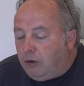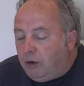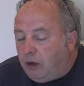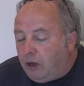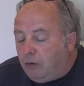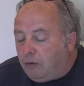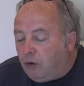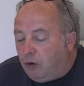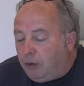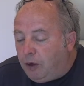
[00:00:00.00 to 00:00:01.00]
we've
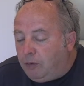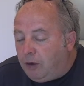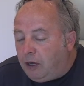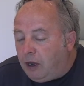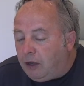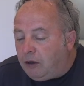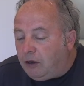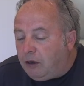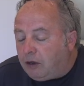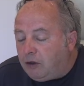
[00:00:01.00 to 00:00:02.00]
got people in
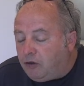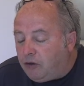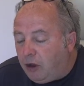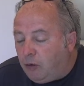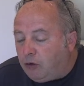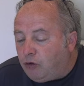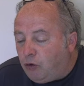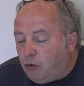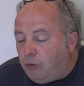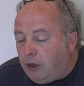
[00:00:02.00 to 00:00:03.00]
London that could sell a
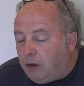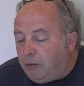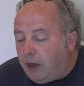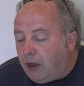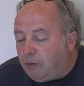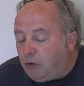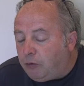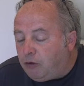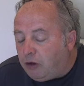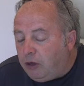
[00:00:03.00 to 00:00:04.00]
£2 million
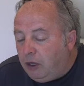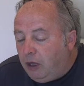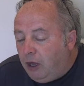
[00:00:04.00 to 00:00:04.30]
property